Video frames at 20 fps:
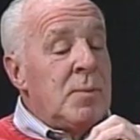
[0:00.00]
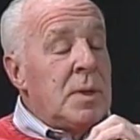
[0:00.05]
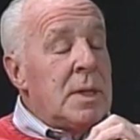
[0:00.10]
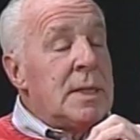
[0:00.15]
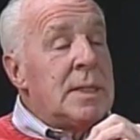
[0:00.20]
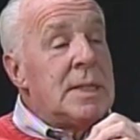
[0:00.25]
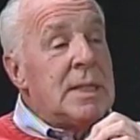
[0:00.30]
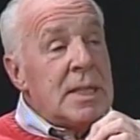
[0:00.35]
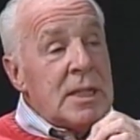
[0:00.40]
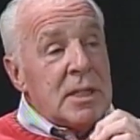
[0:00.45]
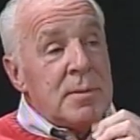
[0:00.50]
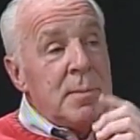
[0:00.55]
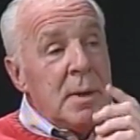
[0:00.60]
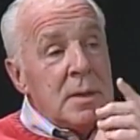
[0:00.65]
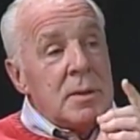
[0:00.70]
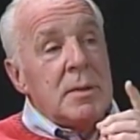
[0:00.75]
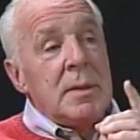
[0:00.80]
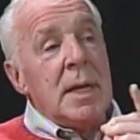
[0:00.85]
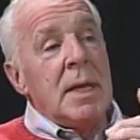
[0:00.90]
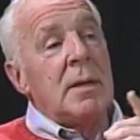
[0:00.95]
6
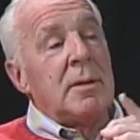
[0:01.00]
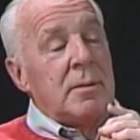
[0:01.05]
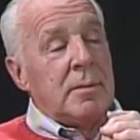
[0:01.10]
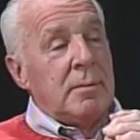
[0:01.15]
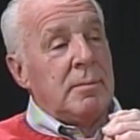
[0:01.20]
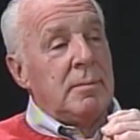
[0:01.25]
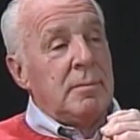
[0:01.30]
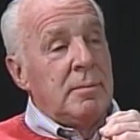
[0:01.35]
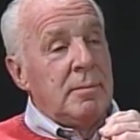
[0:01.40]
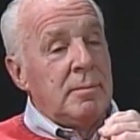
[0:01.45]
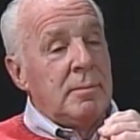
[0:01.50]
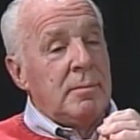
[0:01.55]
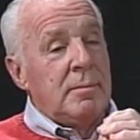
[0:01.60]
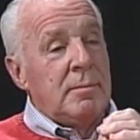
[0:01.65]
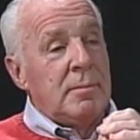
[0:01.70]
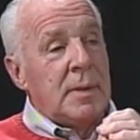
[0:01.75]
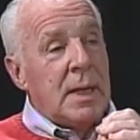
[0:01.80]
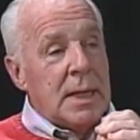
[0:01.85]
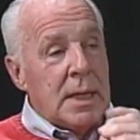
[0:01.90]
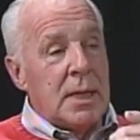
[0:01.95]
months later,
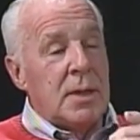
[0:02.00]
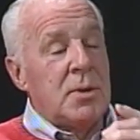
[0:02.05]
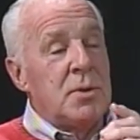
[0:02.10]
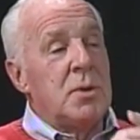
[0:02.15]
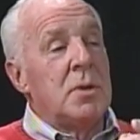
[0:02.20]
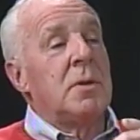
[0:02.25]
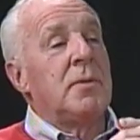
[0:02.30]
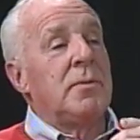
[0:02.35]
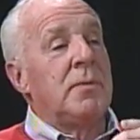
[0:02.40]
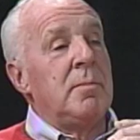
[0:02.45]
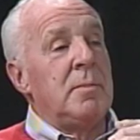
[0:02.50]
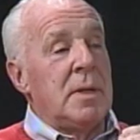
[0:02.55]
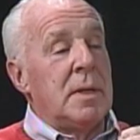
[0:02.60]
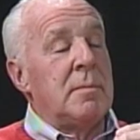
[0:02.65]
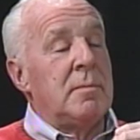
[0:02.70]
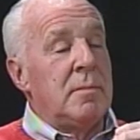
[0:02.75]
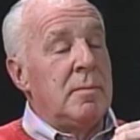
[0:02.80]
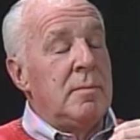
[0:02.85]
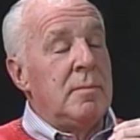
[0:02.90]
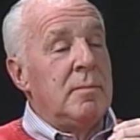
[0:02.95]
I get a call from
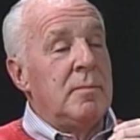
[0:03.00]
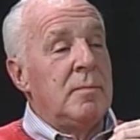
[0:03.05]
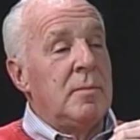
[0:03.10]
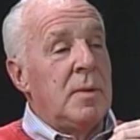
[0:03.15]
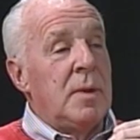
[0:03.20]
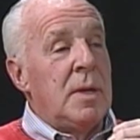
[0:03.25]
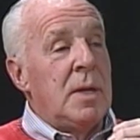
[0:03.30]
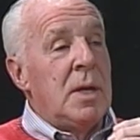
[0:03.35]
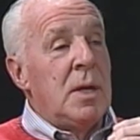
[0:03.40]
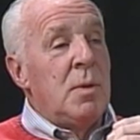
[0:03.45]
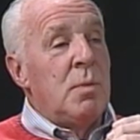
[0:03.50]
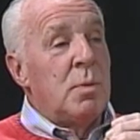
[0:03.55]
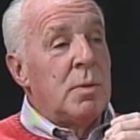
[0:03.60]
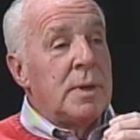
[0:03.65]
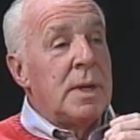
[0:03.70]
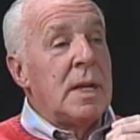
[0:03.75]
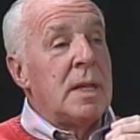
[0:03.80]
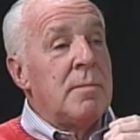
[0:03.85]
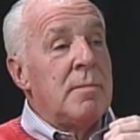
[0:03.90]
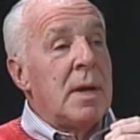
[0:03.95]
them. We're
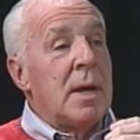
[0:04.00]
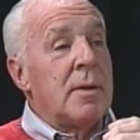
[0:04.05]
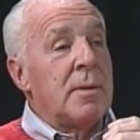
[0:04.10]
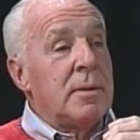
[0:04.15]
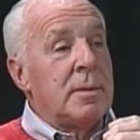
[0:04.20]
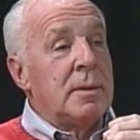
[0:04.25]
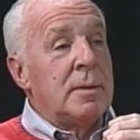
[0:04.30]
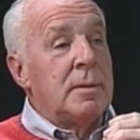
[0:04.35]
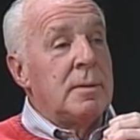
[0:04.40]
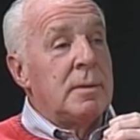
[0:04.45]
getting married.